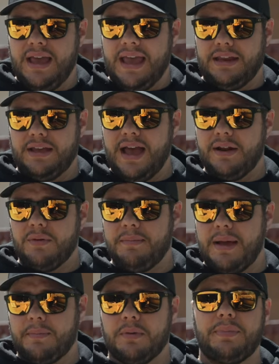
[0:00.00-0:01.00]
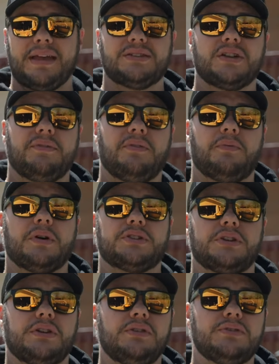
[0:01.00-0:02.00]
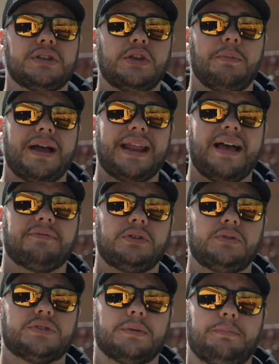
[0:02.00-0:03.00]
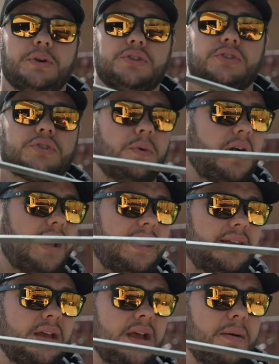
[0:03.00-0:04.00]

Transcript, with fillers: and you gotta remember, based off of what you're using, you might have to use some butcher twine,